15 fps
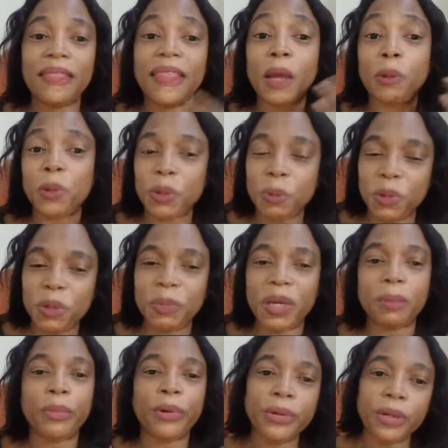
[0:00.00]
than with
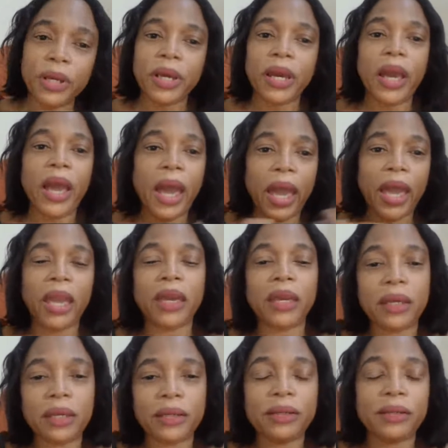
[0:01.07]
women, but
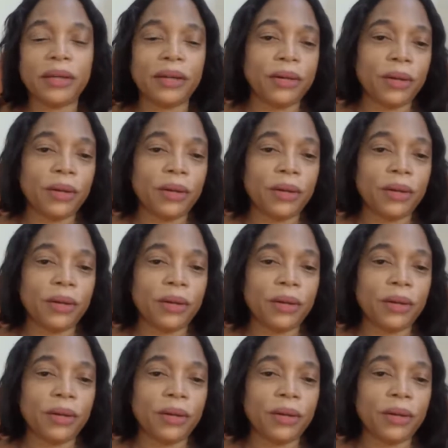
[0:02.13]
I